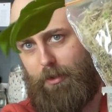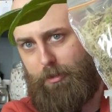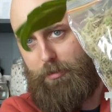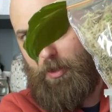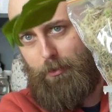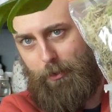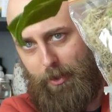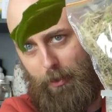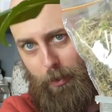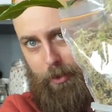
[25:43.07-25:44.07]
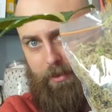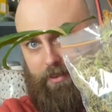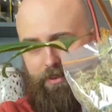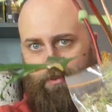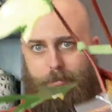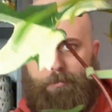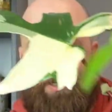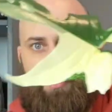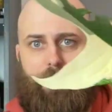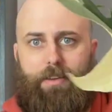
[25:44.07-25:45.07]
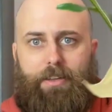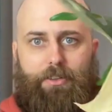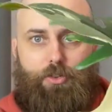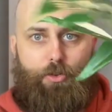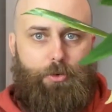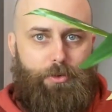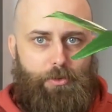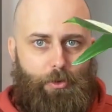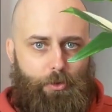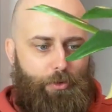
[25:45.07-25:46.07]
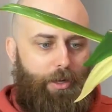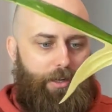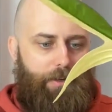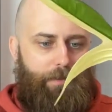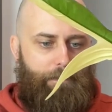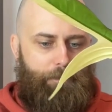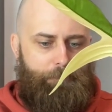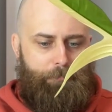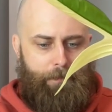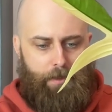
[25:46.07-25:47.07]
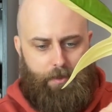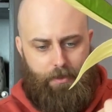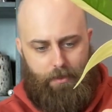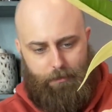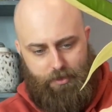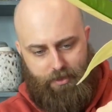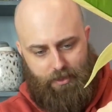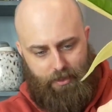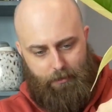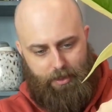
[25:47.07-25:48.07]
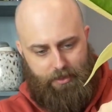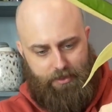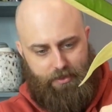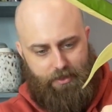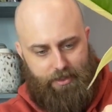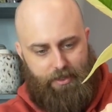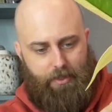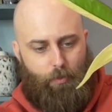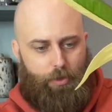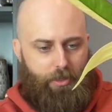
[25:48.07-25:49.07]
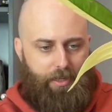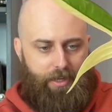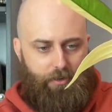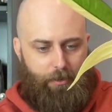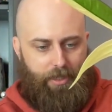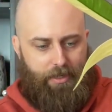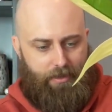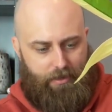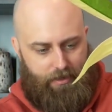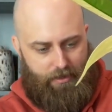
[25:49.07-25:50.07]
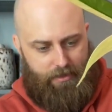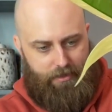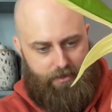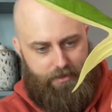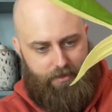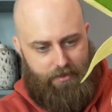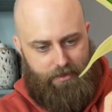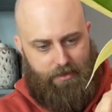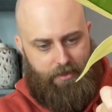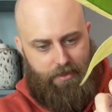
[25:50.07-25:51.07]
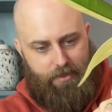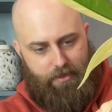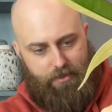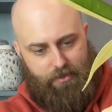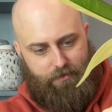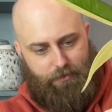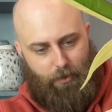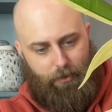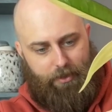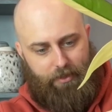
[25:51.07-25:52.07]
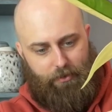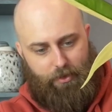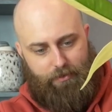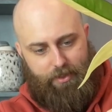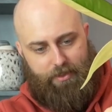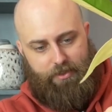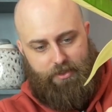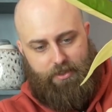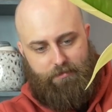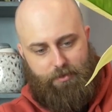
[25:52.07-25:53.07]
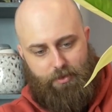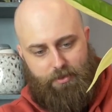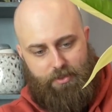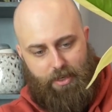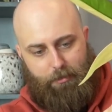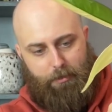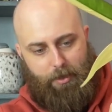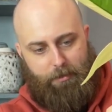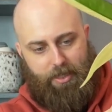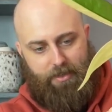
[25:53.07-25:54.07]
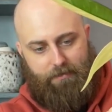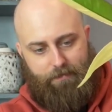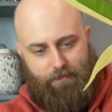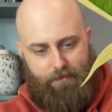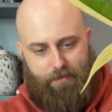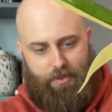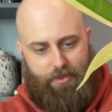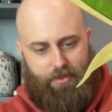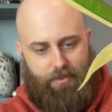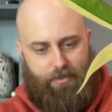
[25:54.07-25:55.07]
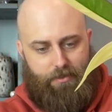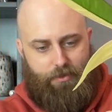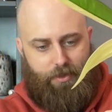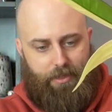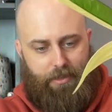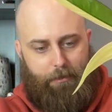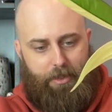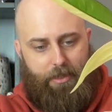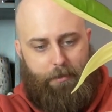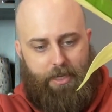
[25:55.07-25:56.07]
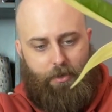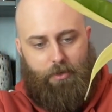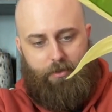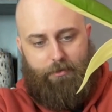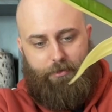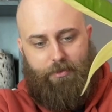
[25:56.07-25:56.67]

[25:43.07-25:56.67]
not the most beautiful thing in the world, but it should do the trick. And I'm just thinking about the side here. What you can do again is just fold things over and just sort of staple them up again, just to try and limit the amount of